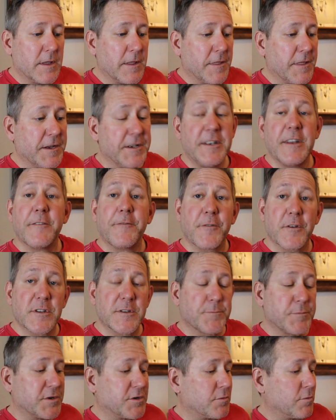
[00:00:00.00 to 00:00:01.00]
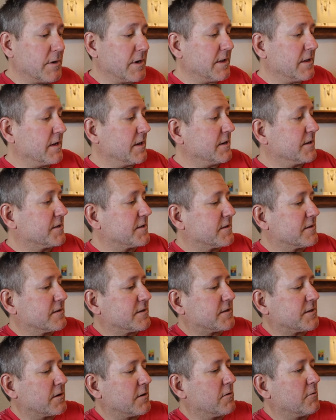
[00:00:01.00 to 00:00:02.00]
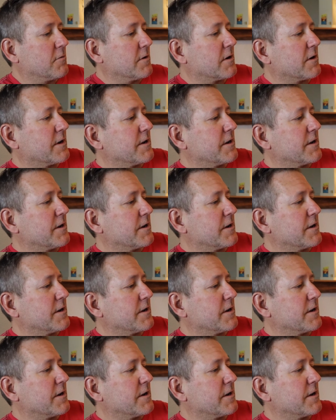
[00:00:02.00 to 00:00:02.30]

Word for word: the difference between these. So we're